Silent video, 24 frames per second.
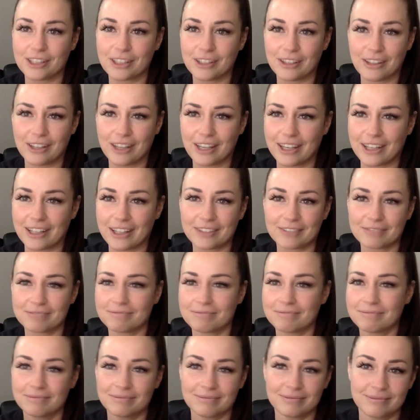to like
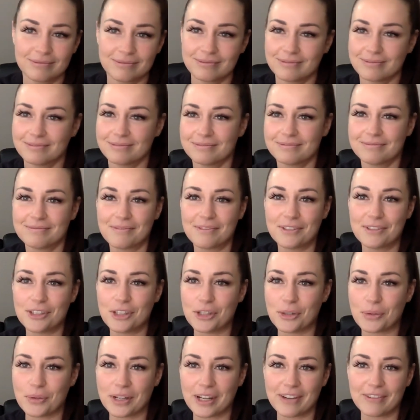
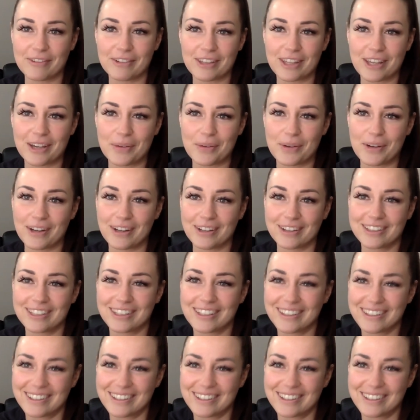do whatever they want.